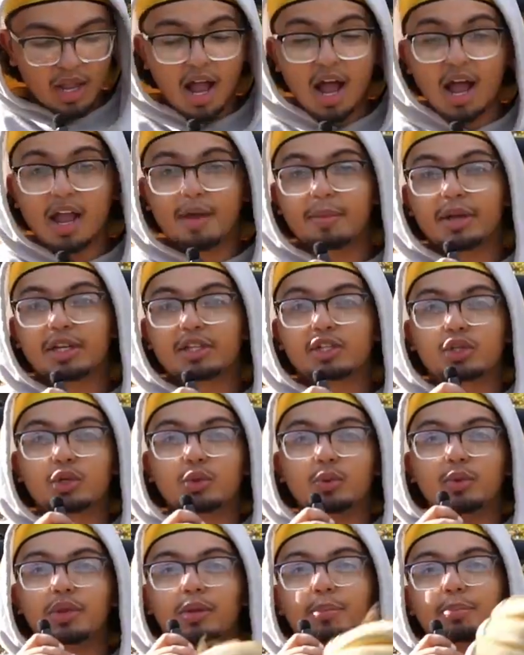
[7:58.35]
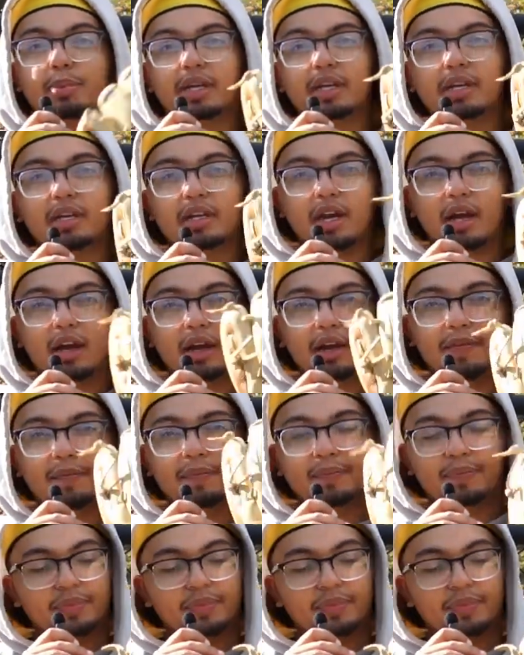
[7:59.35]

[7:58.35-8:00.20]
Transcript: I'm a 2 in the pinky guy.